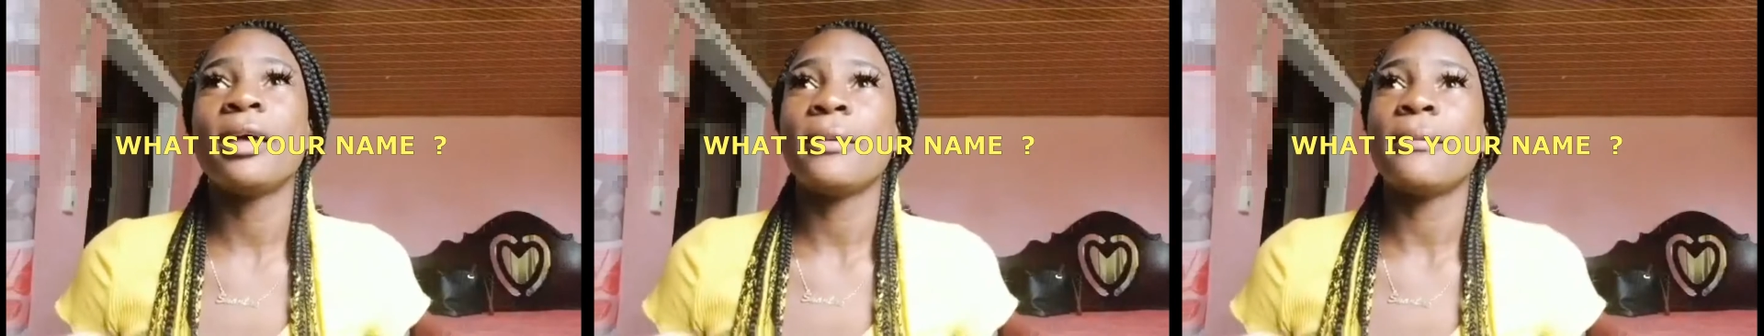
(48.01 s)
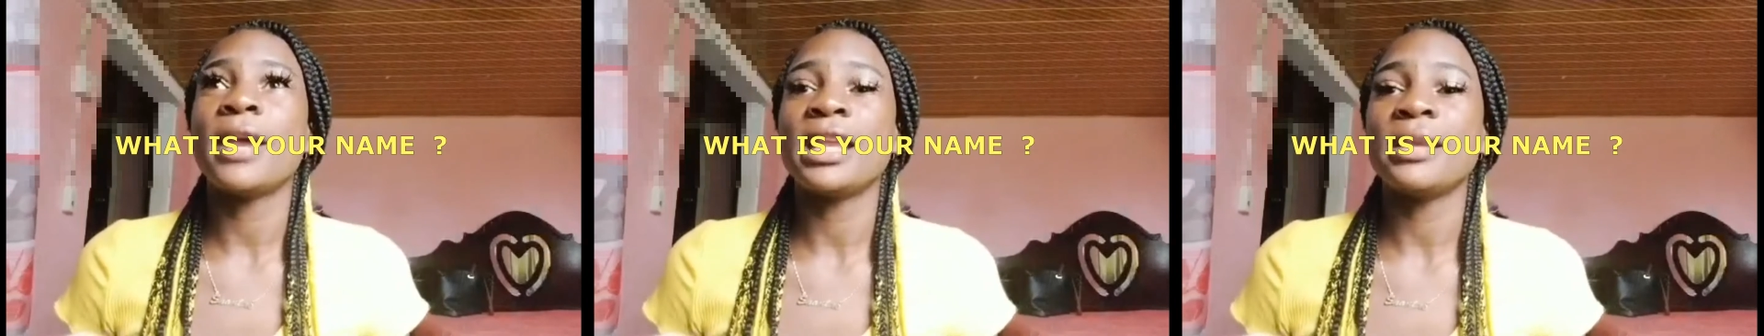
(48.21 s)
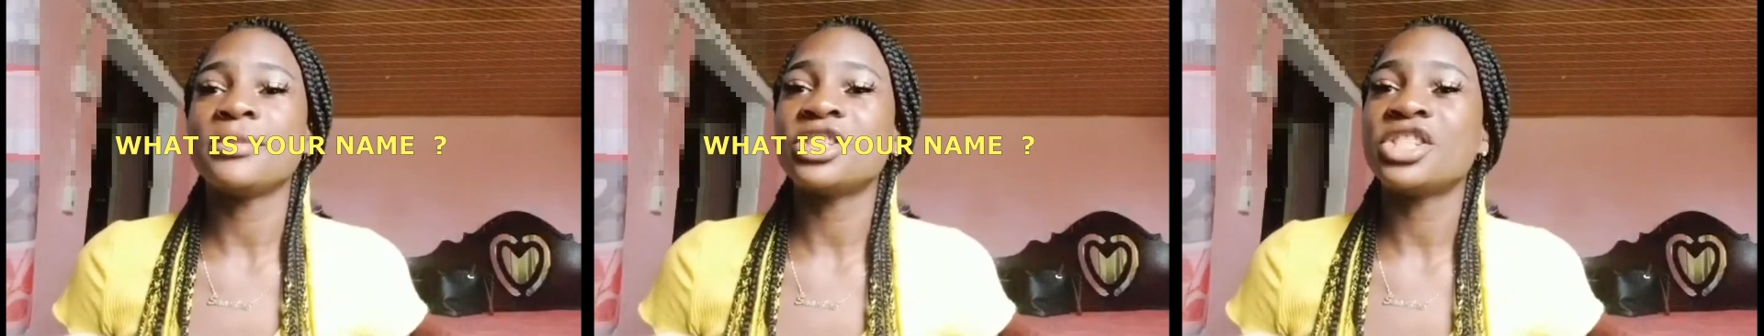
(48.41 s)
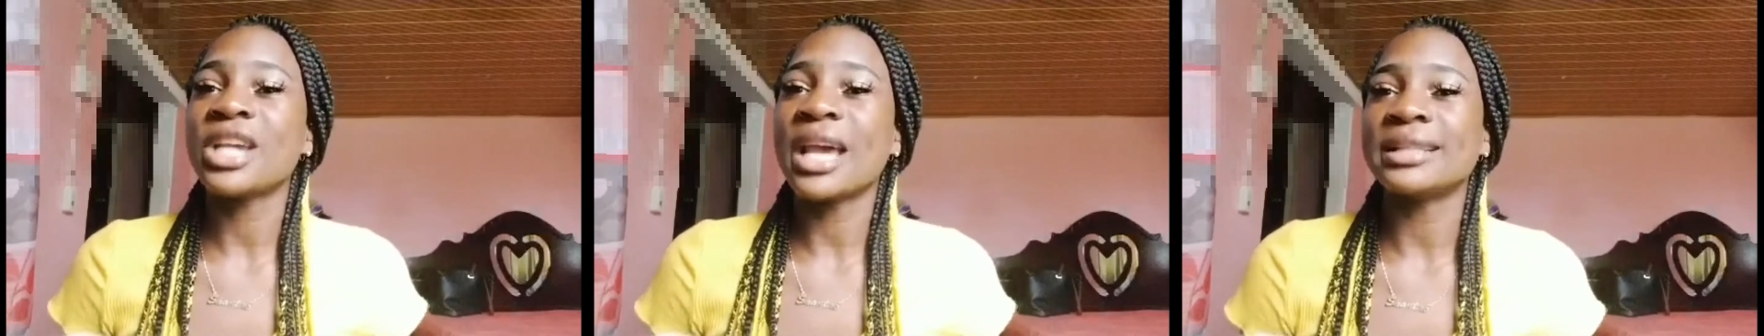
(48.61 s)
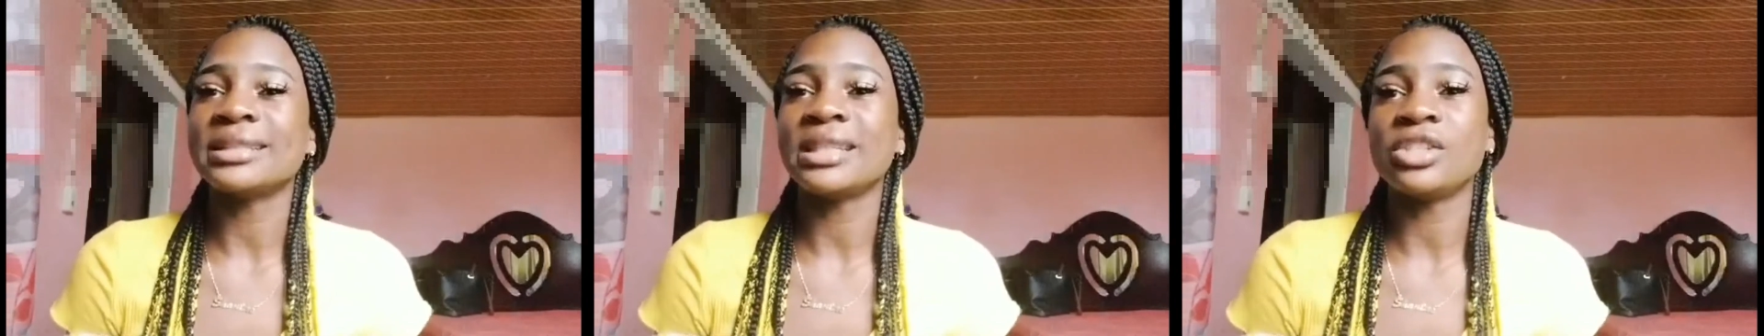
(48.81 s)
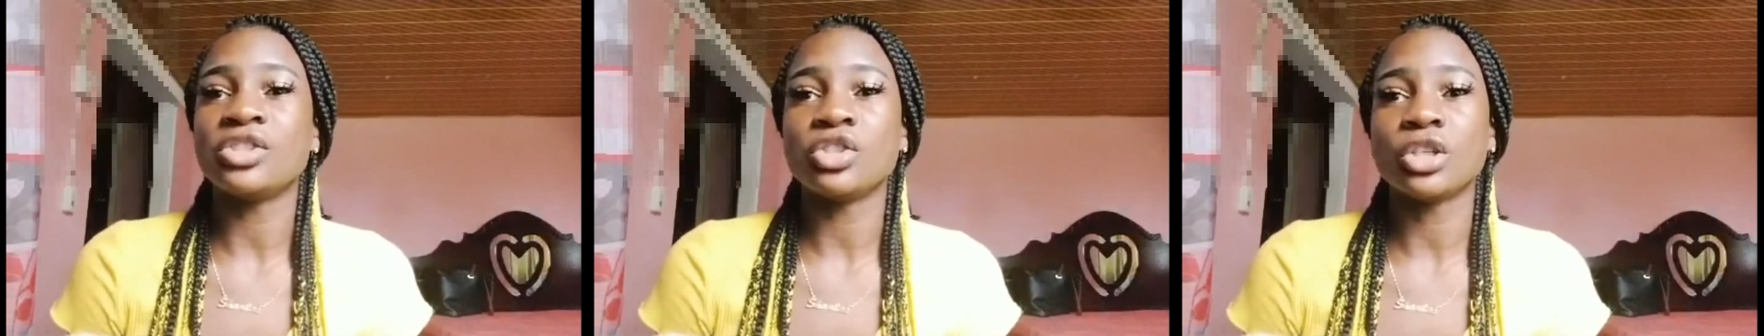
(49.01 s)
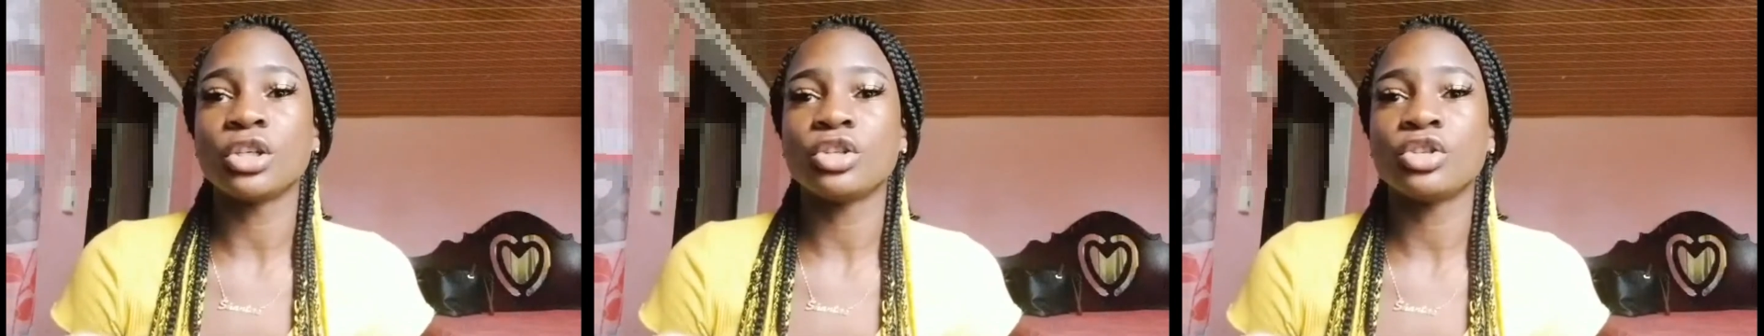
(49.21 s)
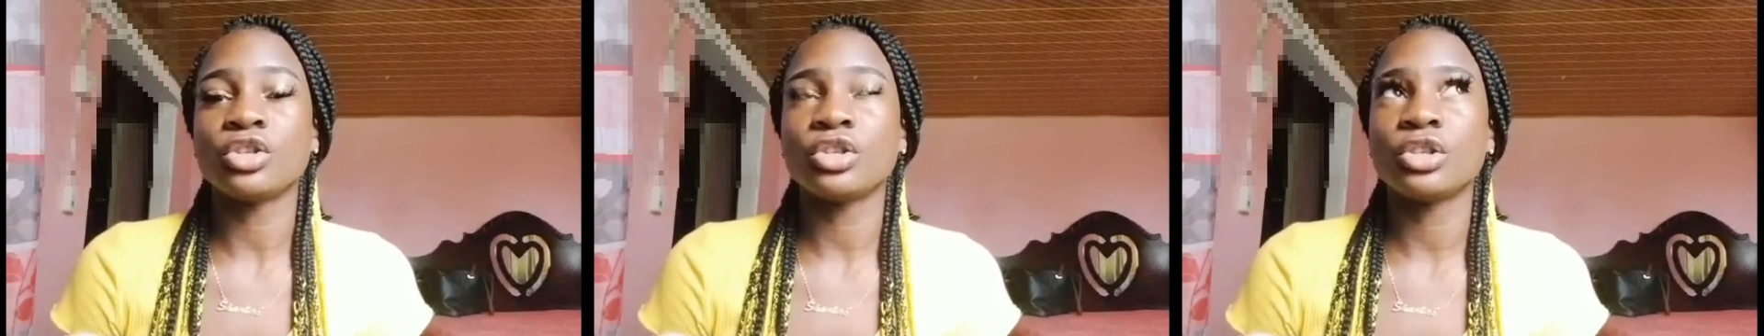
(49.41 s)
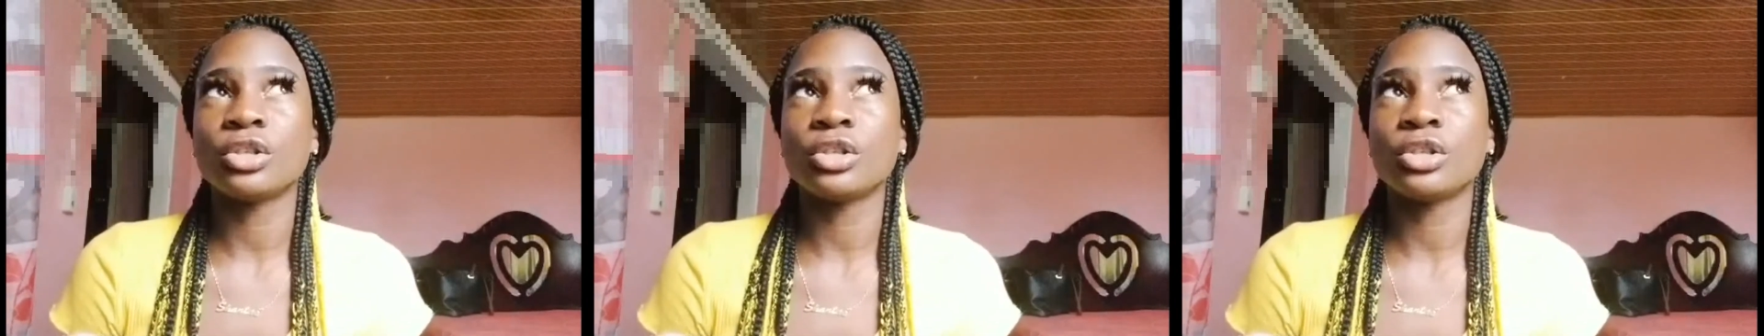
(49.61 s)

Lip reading: My name is Shante George.